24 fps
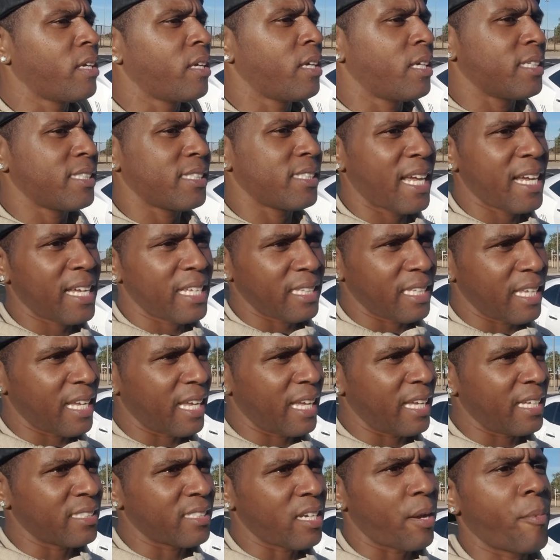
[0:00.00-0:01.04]
Second thing
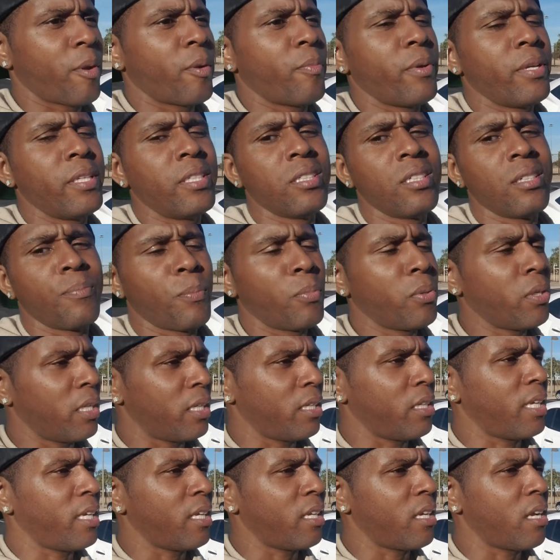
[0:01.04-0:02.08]
is I'm going to be putting
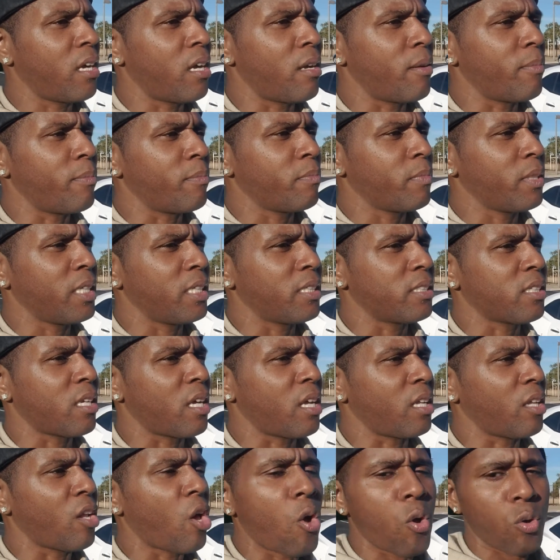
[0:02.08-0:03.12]
in
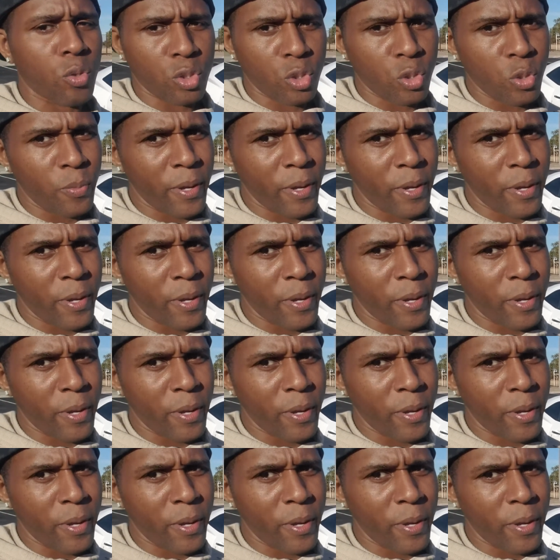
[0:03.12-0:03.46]
long tube